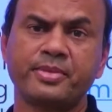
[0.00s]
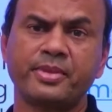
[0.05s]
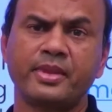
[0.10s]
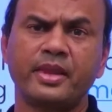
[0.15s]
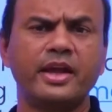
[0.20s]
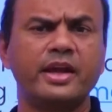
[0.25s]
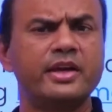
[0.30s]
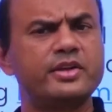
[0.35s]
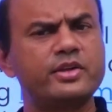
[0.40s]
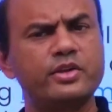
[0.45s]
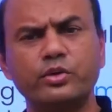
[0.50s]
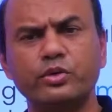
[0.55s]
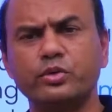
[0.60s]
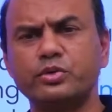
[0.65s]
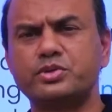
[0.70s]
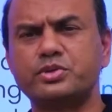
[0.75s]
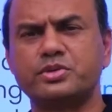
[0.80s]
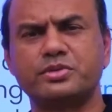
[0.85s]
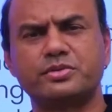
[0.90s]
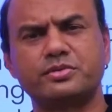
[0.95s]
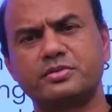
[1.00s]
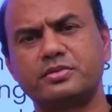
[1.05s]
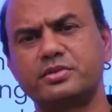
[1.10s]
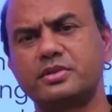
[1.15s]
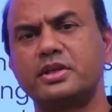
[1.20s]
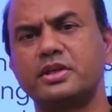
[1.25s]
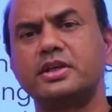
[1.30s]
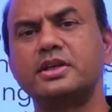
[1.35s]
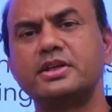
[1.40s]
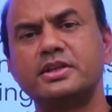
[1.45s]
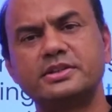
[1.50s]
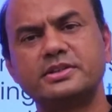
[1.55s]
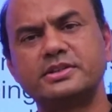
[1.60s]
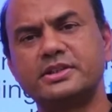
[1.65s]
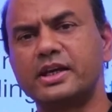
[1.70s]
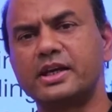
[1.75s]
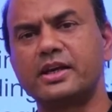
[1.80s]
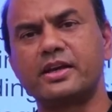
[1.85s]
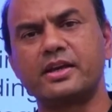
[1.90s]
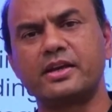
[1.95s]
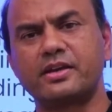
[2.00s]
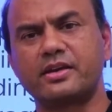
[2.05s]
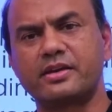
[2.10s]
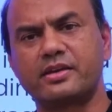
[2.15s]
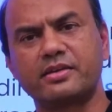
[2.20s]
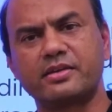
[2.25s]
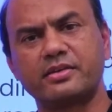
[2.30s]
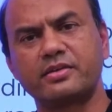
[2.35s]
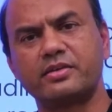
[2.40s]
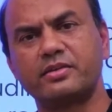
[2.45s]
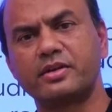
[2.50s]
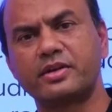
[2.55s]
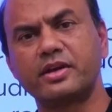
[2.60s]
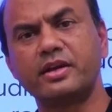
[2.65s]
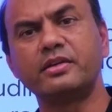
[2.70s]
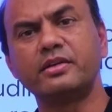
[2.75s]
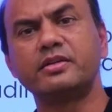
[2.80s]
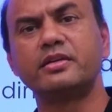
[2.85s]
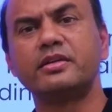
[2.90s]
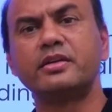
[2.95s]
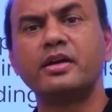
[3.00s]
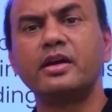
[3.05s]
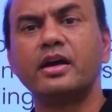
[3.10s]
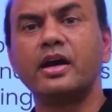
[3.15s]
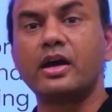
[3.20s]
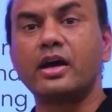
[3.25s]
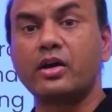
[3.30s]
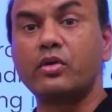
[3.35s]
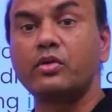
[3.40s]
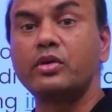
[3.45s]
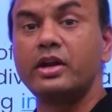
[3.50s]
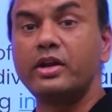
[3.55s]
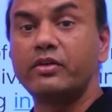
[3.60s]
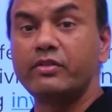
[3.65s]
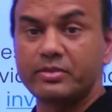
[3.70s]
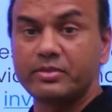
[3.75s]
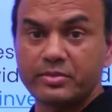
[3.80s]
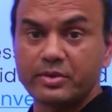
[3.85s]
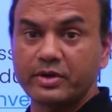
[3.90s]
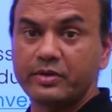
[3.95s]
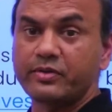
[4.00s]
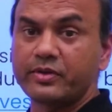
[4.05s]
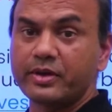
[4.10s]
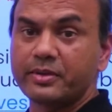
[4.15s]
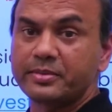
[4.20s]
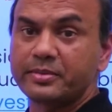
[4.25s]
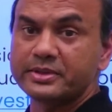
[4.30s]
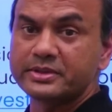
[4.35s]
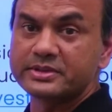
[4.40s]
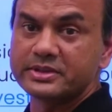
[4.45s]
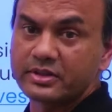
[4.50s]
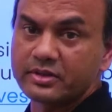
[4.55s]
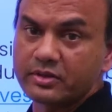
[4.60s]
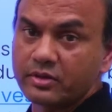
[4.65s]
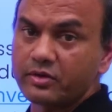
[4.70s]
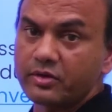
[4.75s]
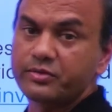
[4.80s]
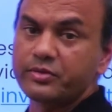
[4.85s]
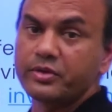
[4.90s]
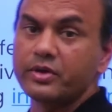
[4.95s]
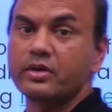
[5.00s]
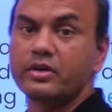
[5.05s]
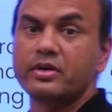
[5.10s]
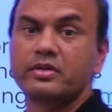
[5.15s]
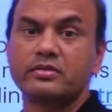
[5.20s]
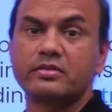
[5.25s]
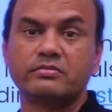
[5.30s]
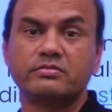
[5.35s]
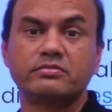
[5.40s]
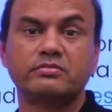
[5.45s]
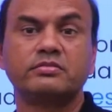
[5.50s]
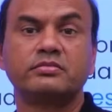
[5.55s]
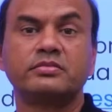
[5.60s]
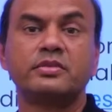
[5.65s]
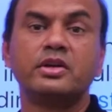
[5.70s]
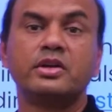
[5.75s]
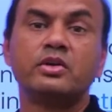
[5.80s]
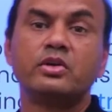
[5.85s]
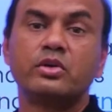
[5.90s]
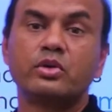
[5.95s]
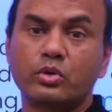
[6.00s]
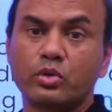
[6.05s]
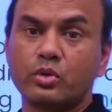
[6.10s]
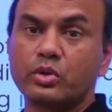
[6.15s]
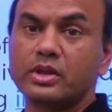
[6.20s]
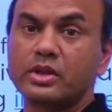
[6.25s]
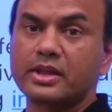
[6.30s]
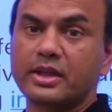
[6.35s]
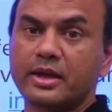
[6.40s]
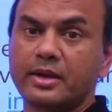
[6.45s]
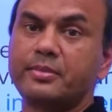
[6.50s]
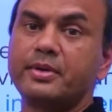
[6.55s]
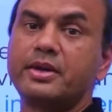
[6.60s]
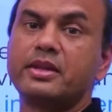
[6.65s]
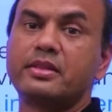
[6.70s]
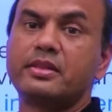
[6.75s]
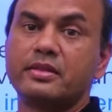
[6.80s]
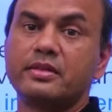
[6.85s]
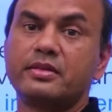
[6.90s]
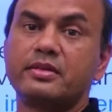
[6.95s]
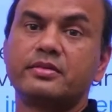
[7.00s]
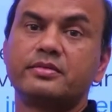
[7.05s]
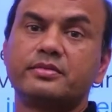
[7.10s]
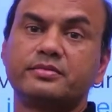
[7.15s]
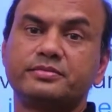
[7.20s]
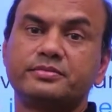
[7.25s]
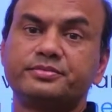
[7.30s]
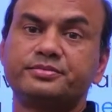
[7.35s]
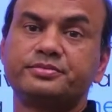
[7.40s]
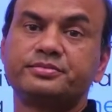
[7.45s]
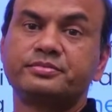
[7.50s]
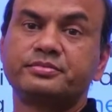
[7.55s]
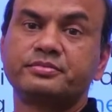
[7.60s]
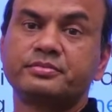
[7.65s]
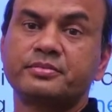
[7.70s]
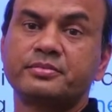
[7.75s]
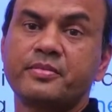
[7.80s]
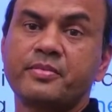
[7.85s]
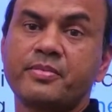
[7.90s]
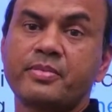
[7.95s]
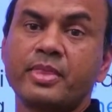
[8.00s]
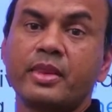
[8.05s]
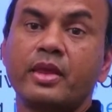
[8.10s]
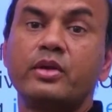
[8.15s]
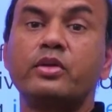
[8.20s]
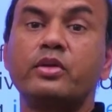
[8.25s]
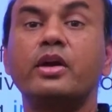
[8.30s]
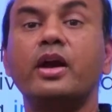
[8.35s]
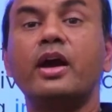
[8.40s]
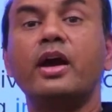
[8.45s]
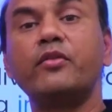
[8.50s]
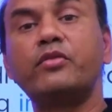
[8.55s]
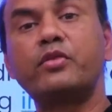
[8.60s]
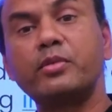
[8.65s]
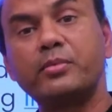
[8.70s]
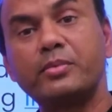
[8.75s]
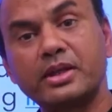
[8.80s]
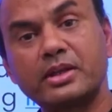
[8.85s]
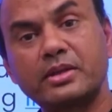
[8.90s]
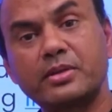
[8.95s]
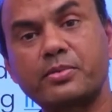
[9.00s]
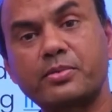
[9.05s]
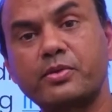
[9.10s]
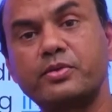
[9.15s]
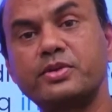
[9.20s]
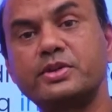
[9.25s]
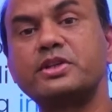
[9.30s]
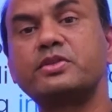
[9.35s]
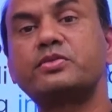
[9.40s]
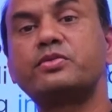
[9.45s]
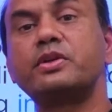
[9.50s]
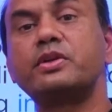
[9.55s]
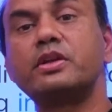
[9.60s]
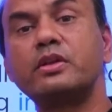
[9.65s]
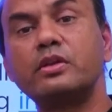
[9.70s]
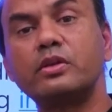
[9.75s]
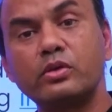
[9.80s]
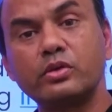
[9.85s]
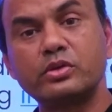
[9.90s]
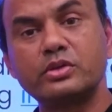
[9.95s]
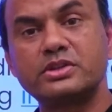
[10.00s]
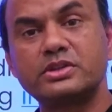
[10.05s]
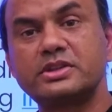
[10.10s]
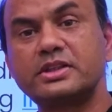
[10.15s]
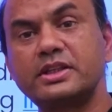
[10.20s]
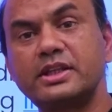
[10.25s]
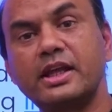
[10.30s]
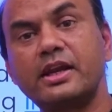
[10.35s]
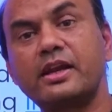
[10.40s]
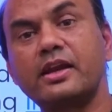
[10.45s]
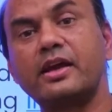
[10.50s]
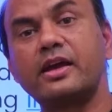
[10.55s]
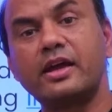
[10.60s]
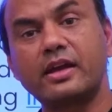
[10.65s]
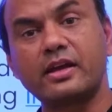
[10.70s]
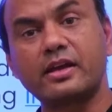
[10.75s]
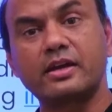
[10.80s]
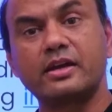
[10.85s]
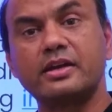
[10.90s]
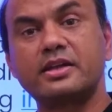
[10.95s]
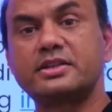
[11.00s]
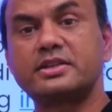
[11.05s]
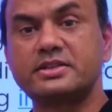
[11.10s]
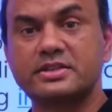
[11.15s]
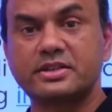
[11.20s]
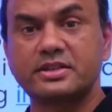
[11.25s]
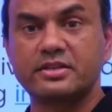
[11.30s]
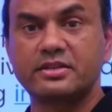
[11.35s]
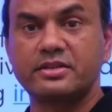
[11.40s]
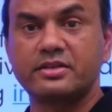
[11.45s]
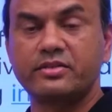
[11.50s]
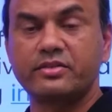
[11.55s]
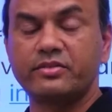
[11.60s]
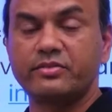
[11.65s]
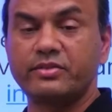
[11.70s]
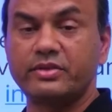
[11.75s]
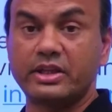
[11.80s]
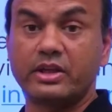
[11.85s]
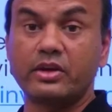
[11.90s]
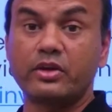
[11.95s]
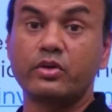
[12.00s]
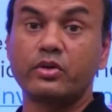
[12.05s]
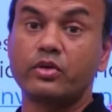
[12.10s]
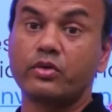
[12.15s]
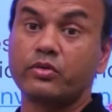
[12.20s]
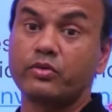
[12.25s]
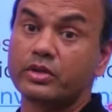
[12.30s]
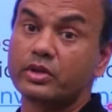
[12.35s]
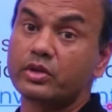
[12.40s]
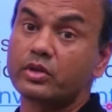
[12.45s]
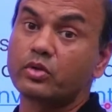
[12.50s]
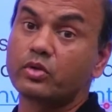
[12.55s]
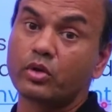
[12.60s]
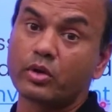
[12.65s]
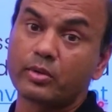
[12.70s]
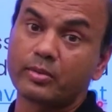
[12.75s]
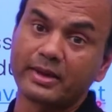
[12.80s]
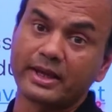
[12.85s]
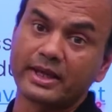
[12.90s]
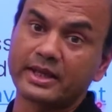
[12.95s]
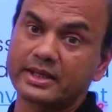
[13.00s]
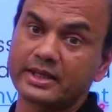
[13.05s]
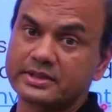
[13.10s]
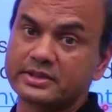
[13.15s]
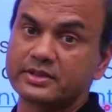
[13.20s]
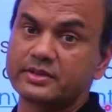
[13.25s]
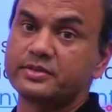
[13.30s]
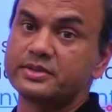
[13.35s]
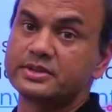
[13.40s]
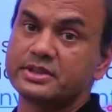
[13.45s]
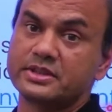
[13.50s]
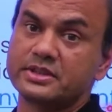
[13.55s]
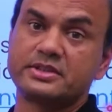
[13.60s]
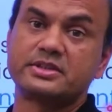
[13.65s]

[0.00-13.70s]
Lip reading: It's huge, CRAR, okay? Around 11.5% of your total capital. You have to make the provisions for the loans, their haircuts, whenever you go for the core banking services.